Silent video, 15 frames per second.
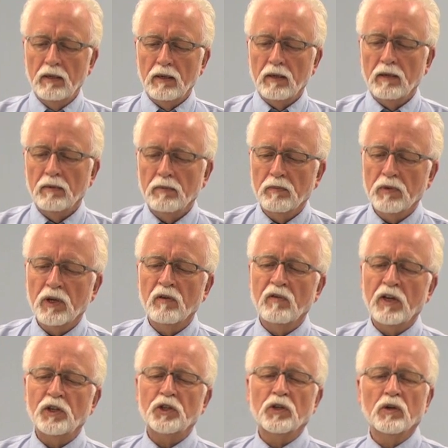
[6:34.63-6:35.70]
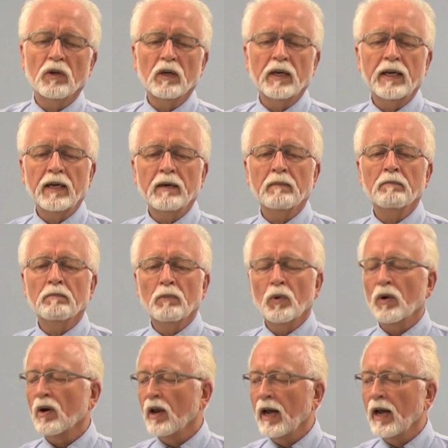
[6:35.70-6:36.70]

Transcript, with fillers: um, conventional and more